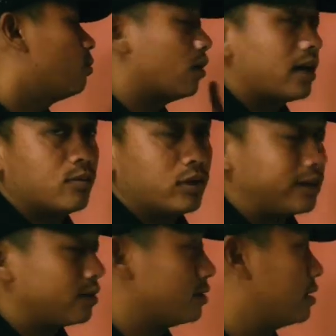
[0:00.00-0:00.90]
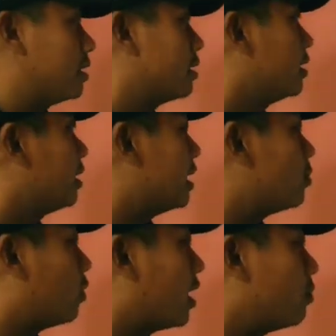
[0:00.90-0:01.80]
polar molecules then?
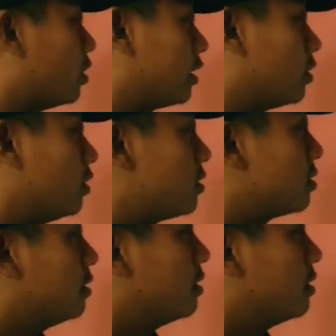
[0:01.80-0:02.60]
In polar molecules,